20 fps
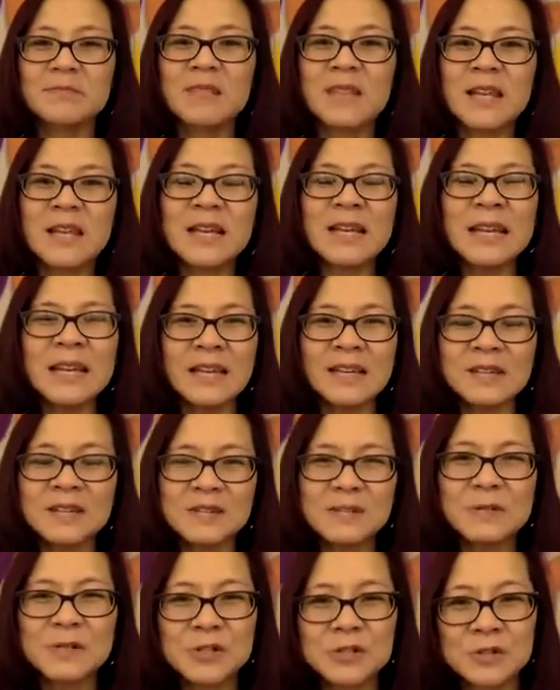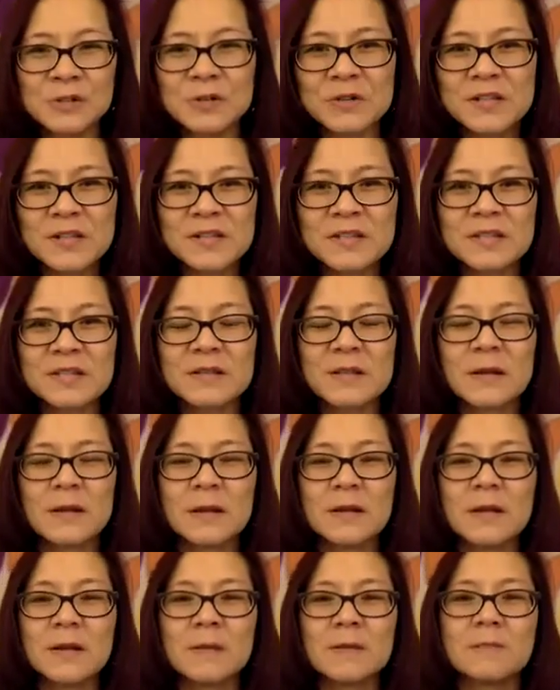I had no choice
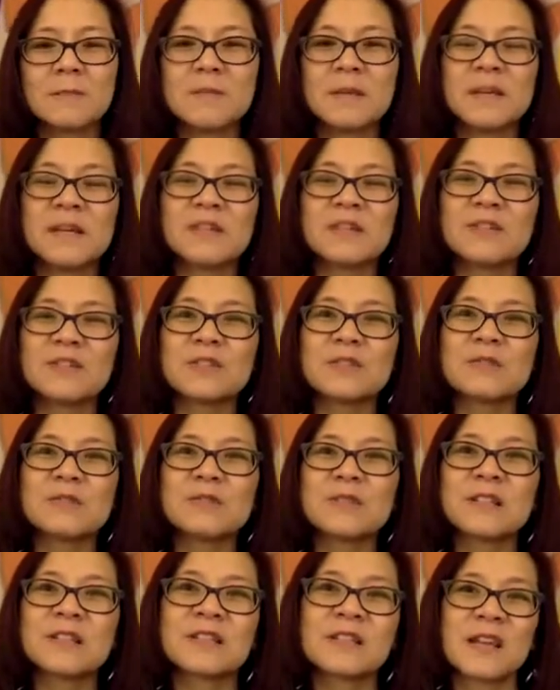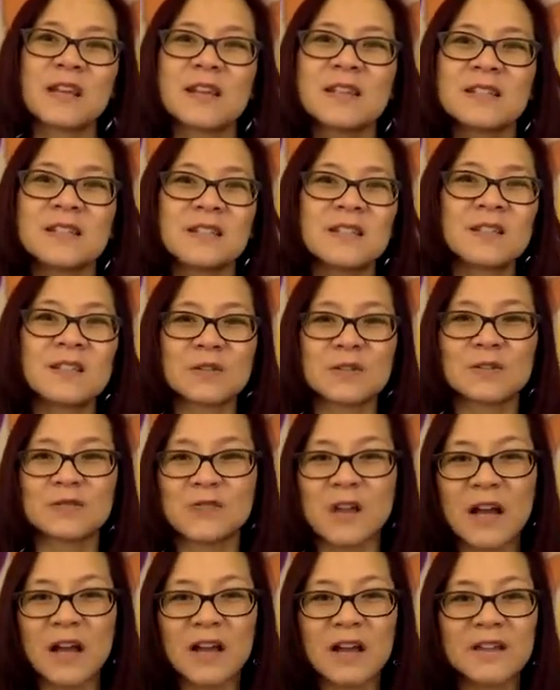but to decide to
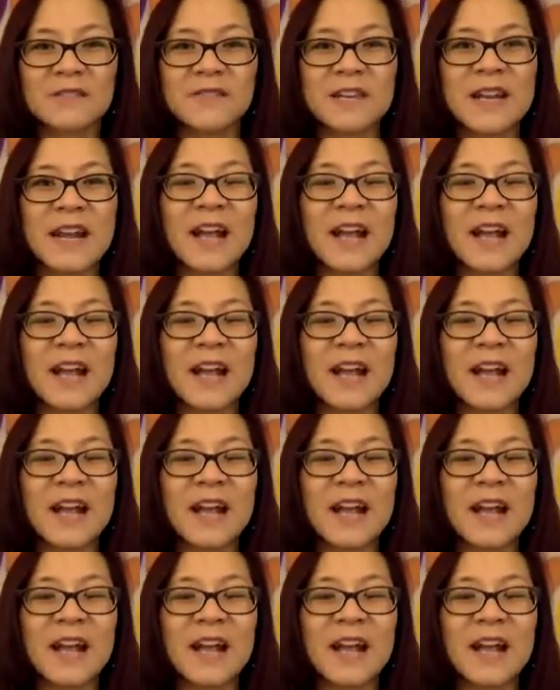survive and